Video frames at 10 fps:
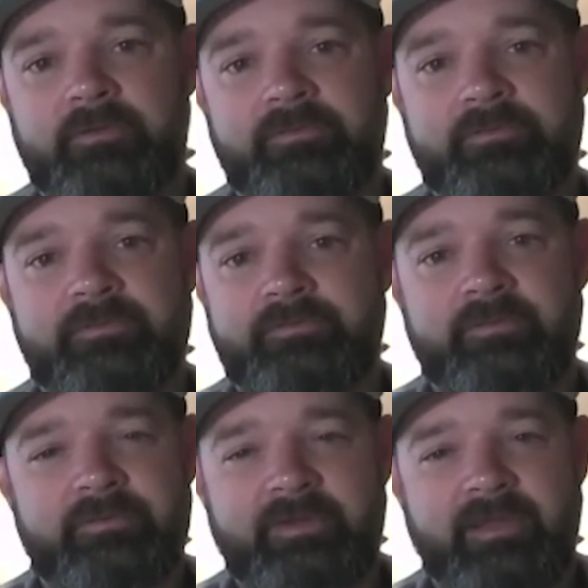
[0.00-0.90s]
Does
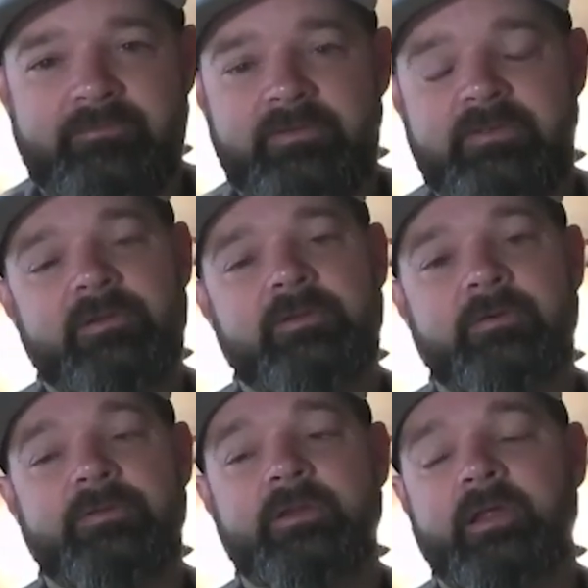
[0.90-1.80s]
this have anything to do
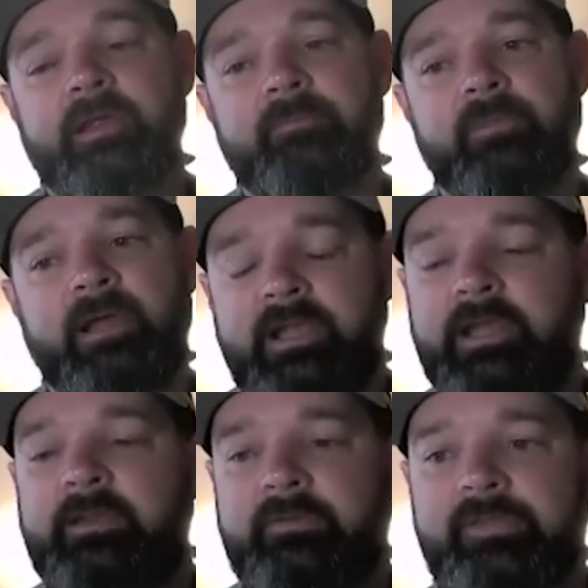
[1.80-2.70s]
with it?" And I
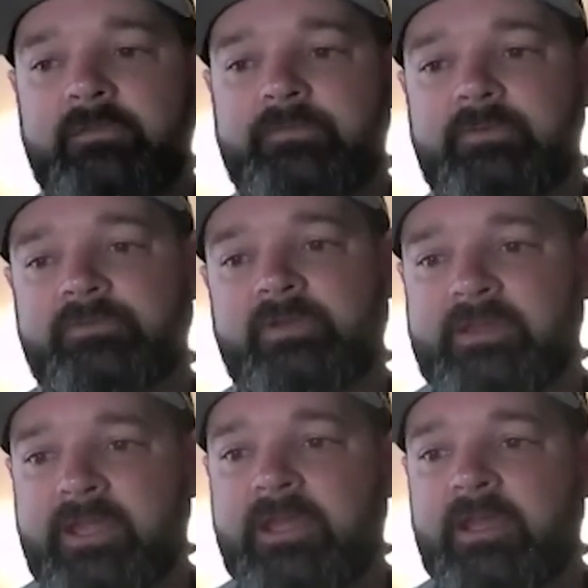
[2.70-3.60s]
kind of thought for a sec,
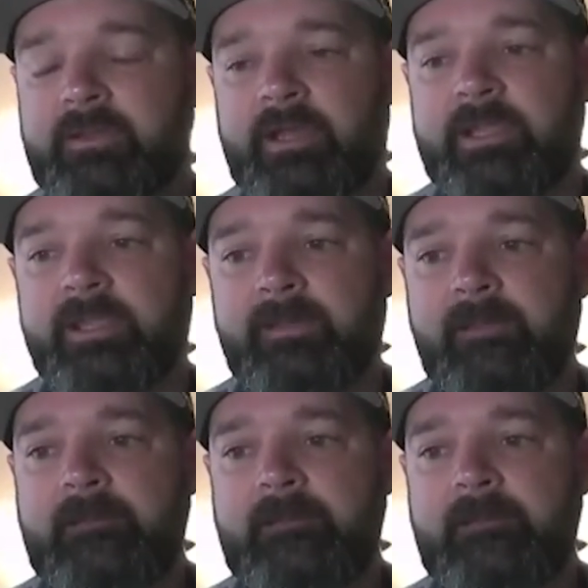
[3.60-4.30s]
yeah, it might.